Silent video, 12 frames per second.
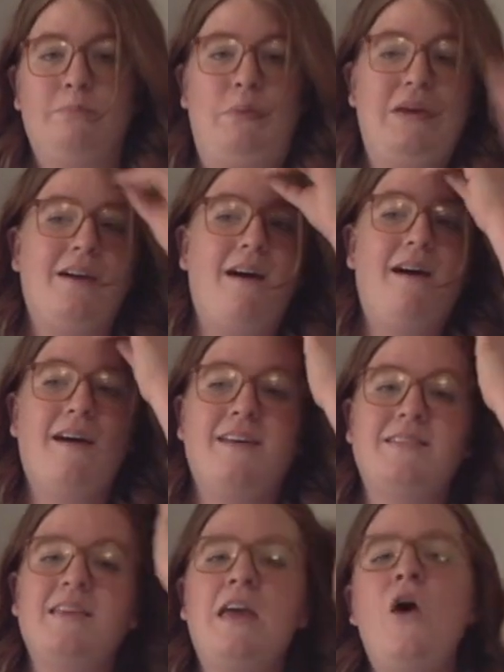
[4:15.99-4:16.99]

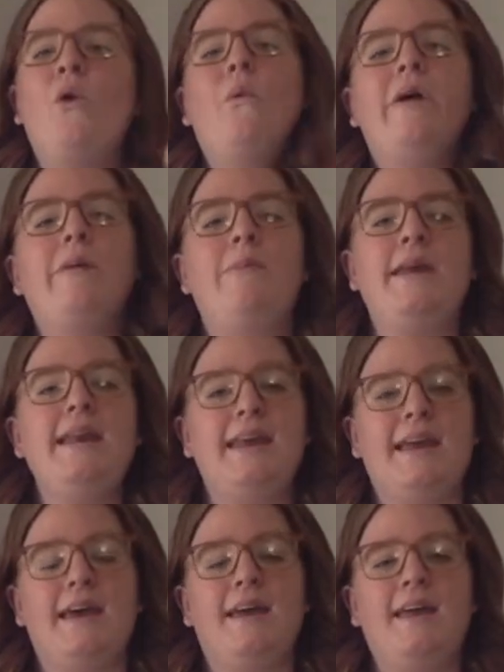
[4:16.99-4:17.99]
because Wikipedia,